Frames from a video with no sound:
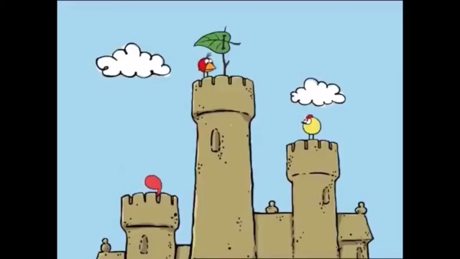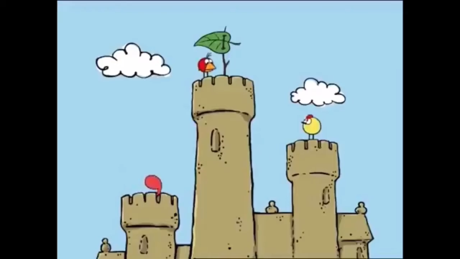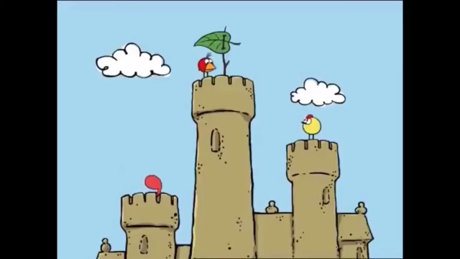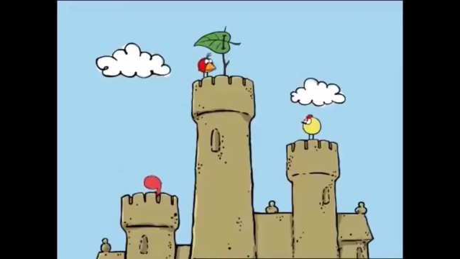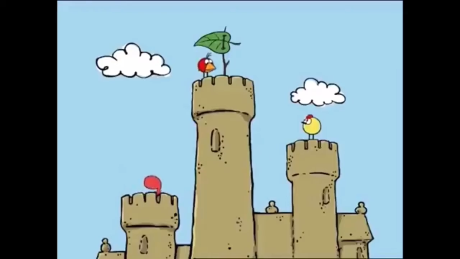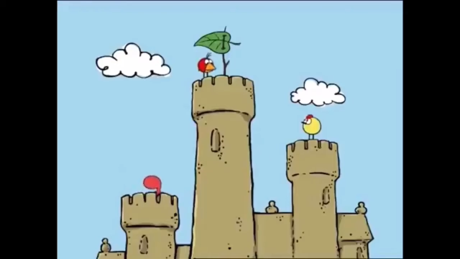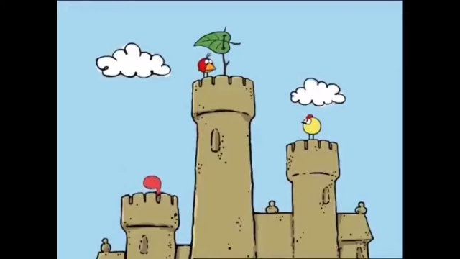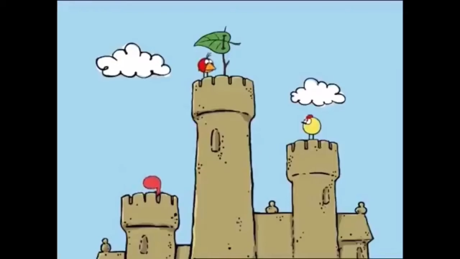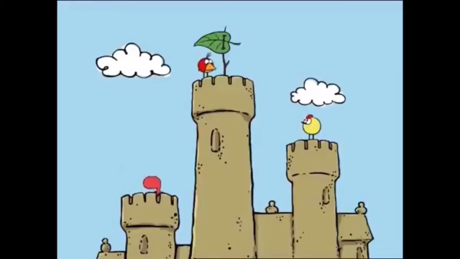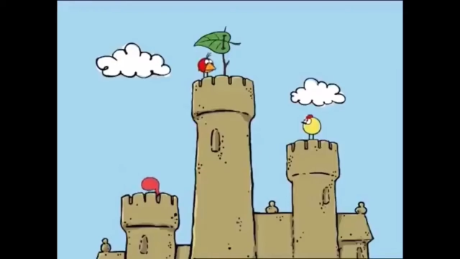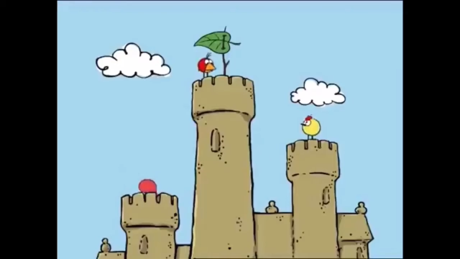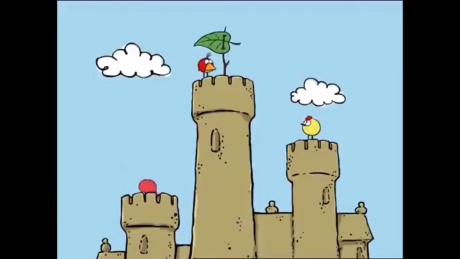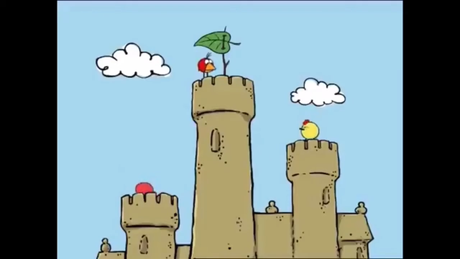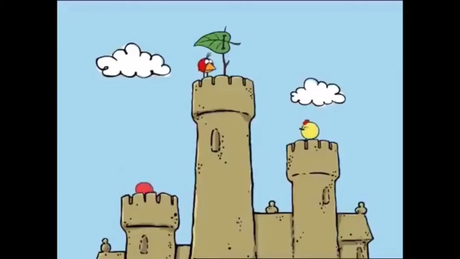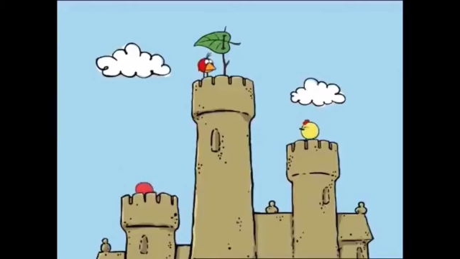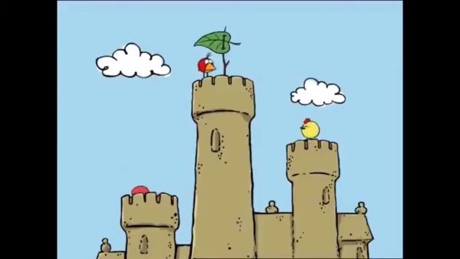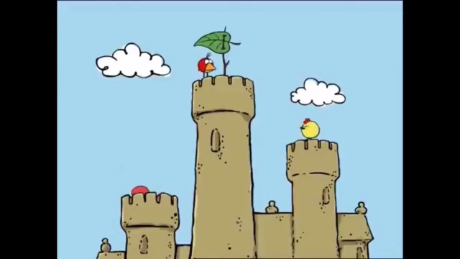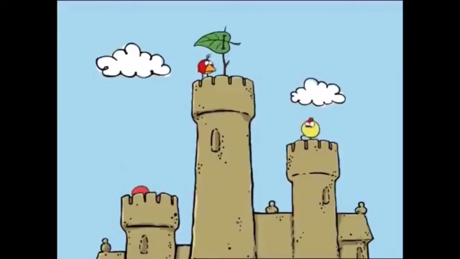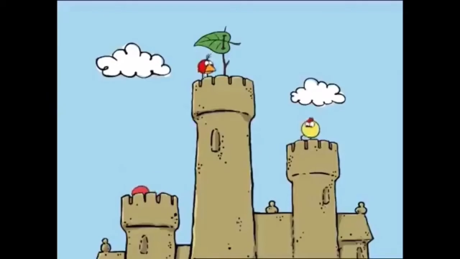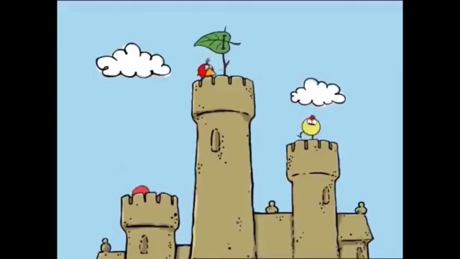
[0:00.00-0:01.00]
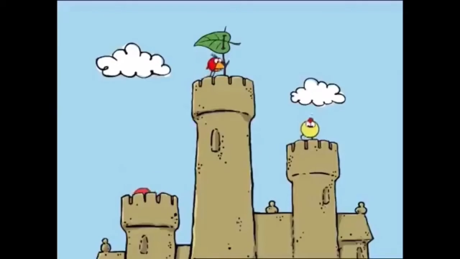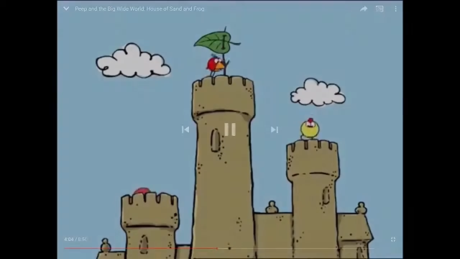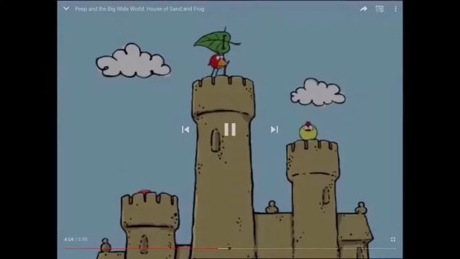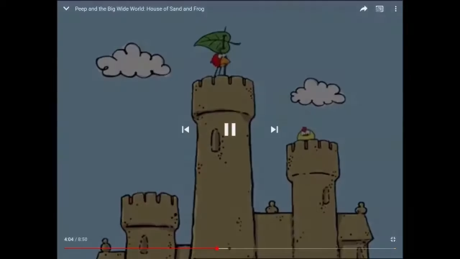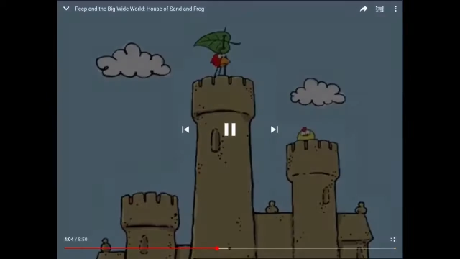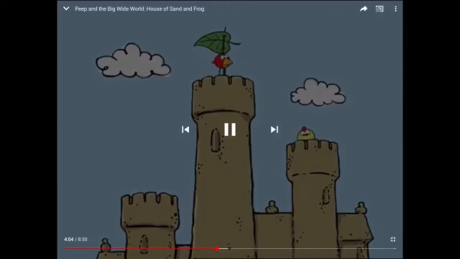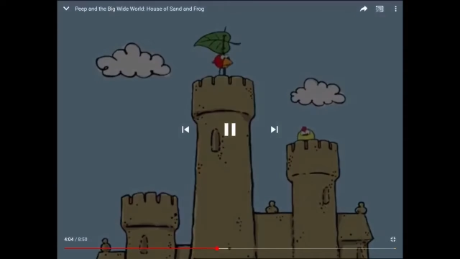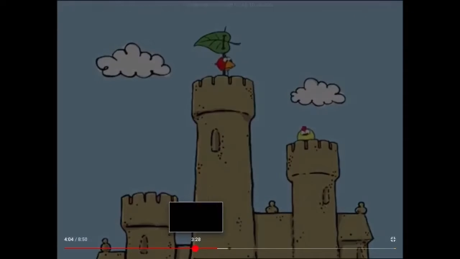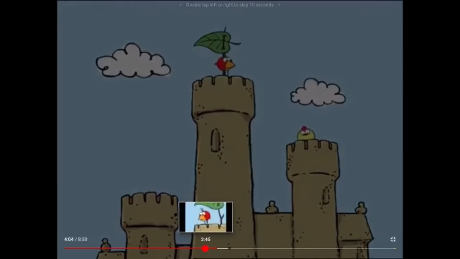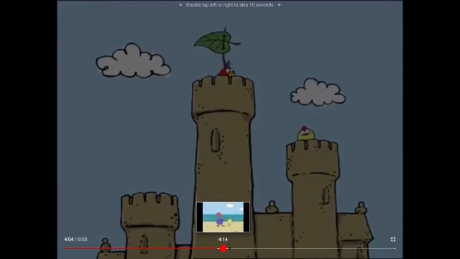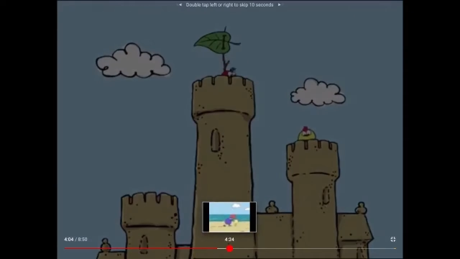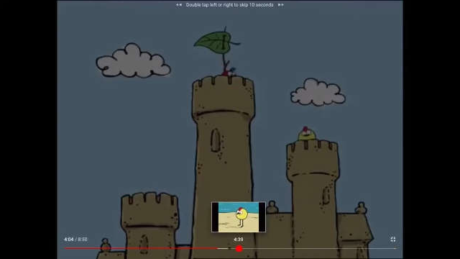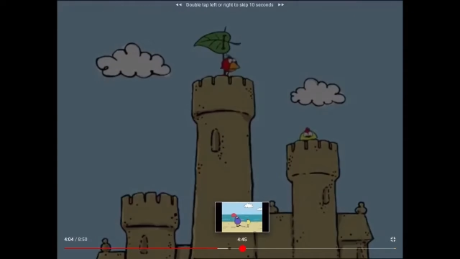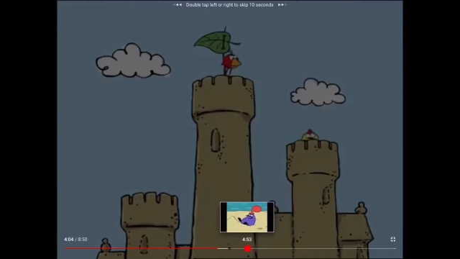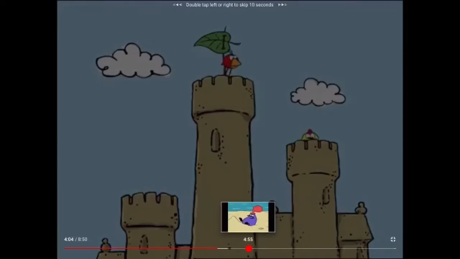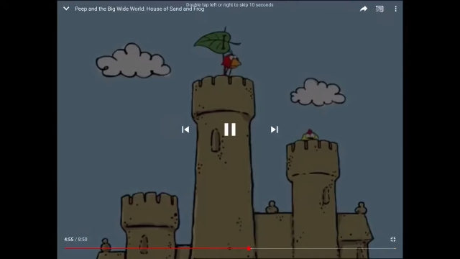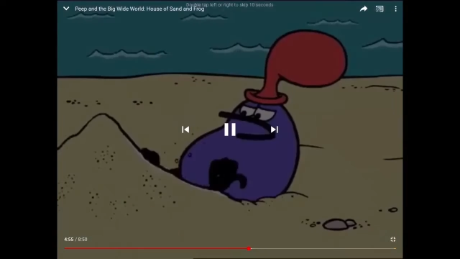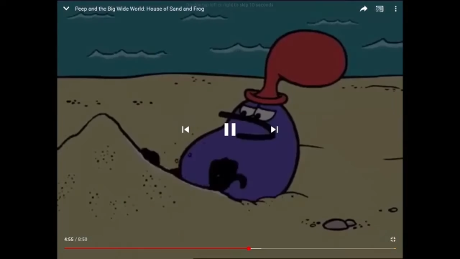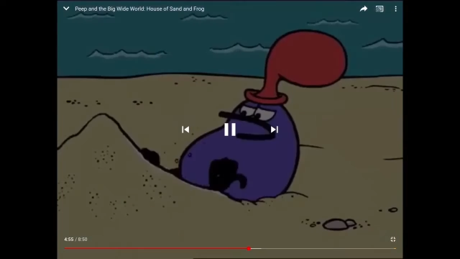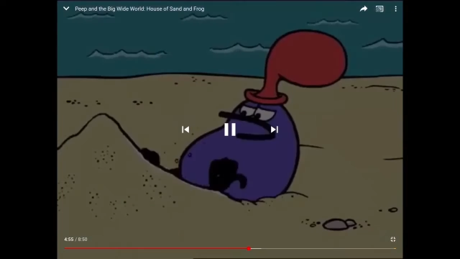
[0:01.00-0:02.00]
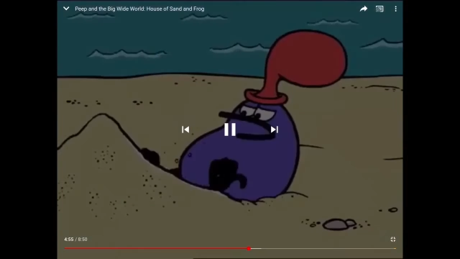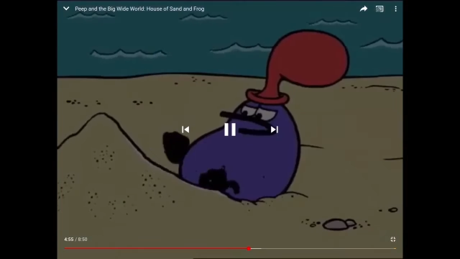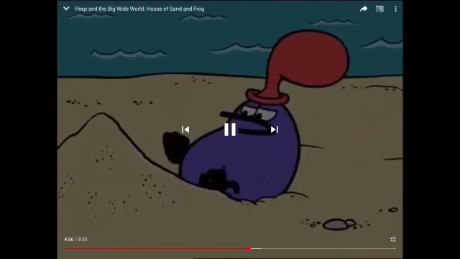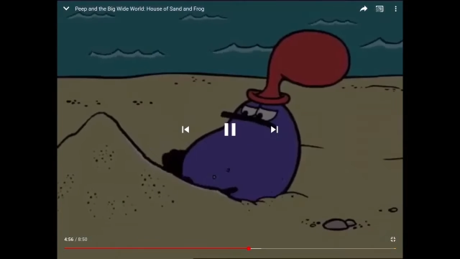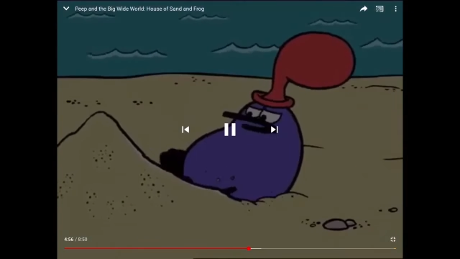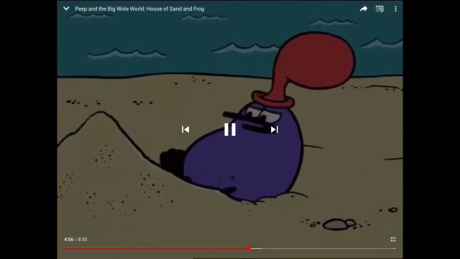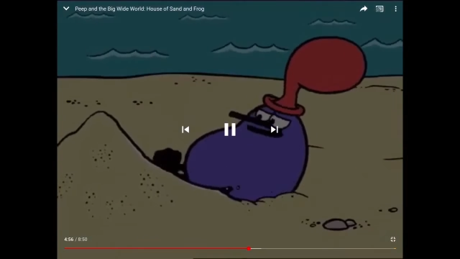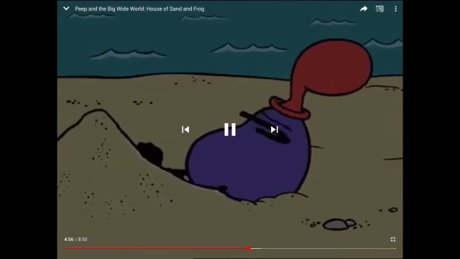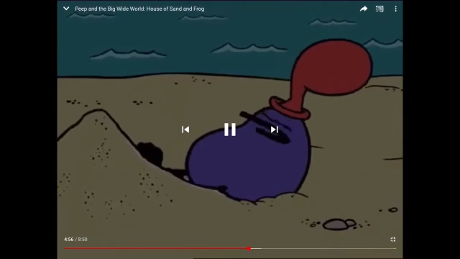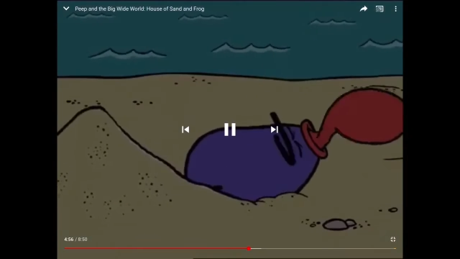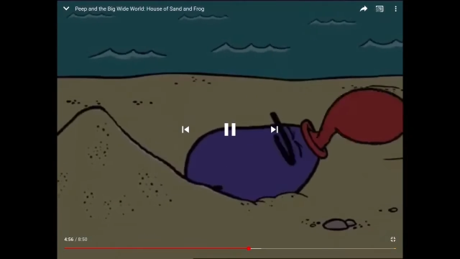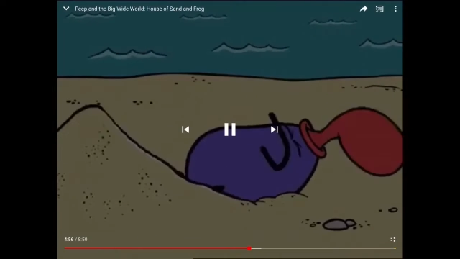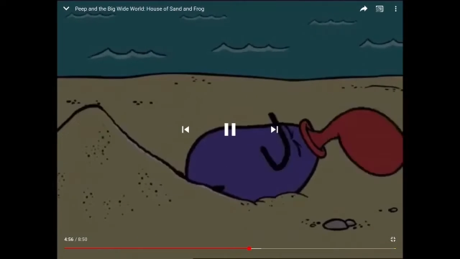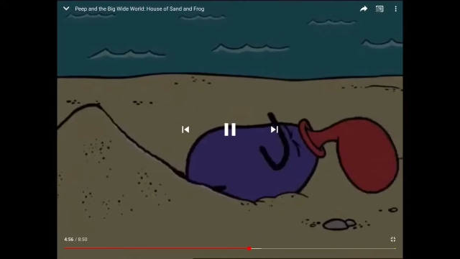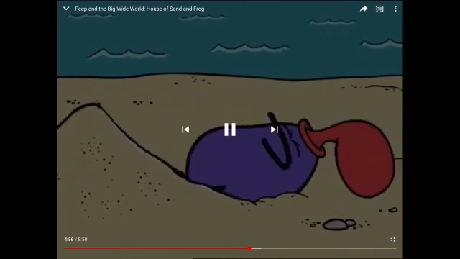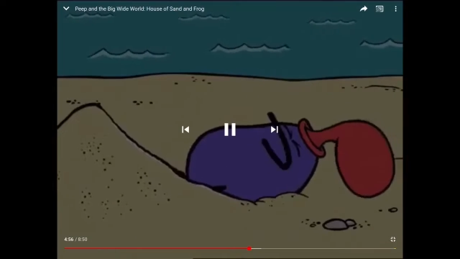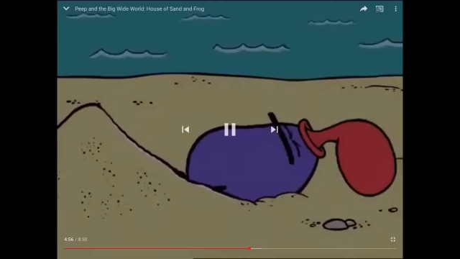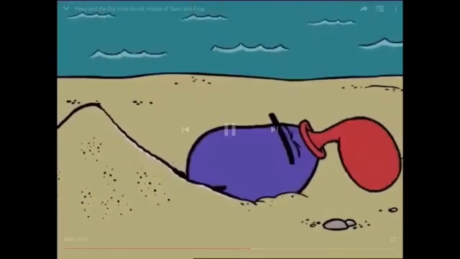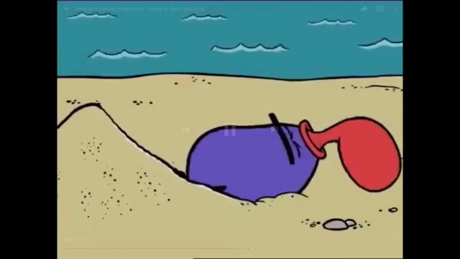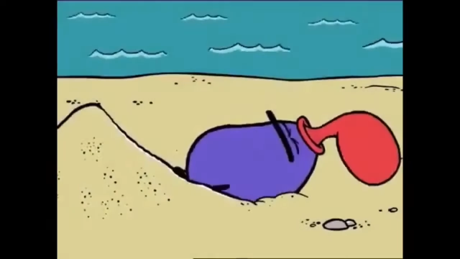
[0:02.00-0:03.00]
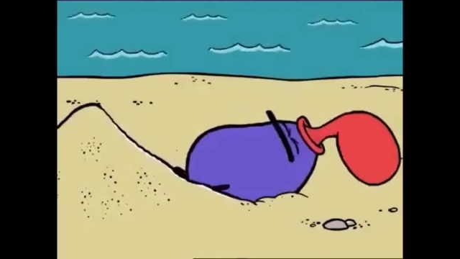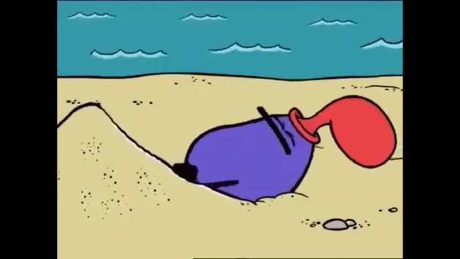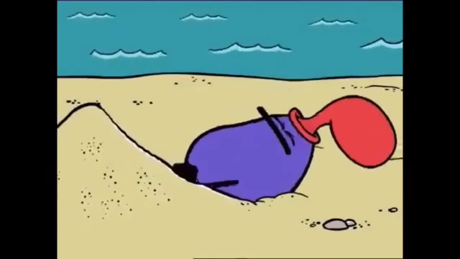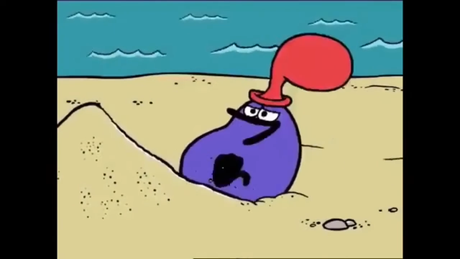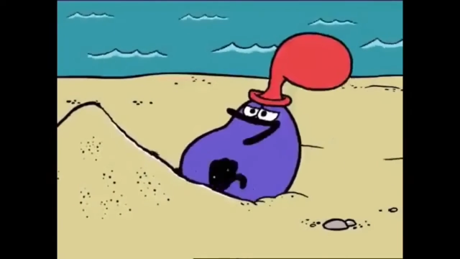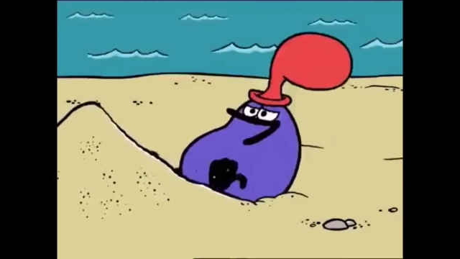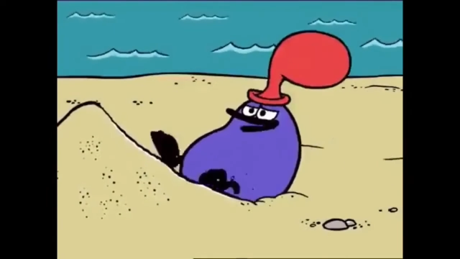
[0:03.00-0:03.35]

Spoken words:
[unreadable: no face in view]